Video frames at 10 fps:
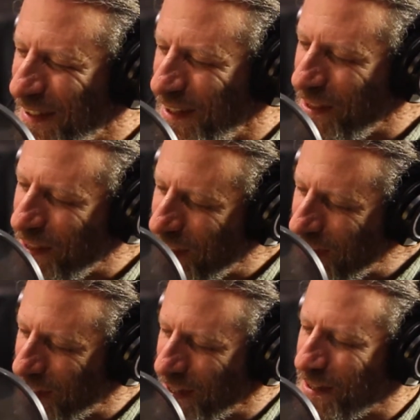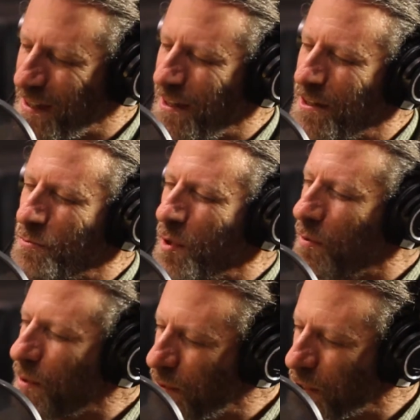And this is where
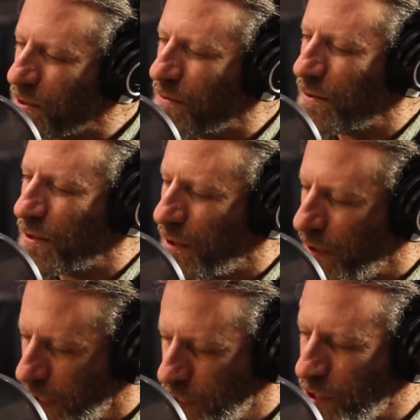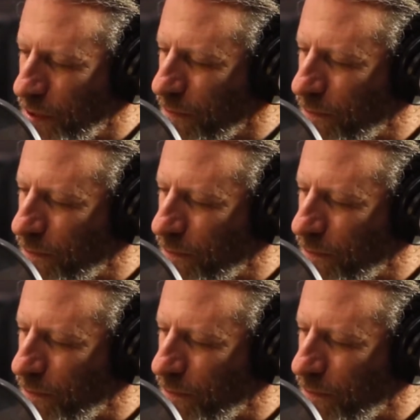we wish to encourage you.